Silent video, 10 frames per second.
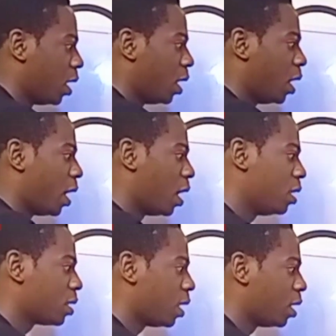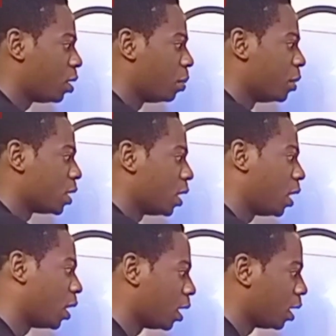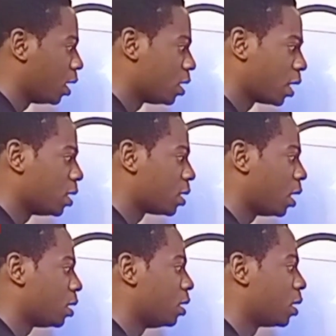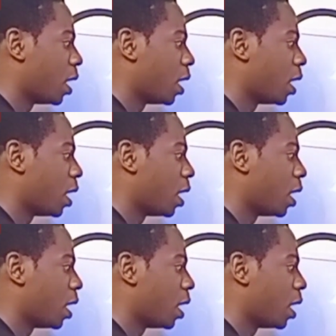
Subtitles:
any slight mistake, it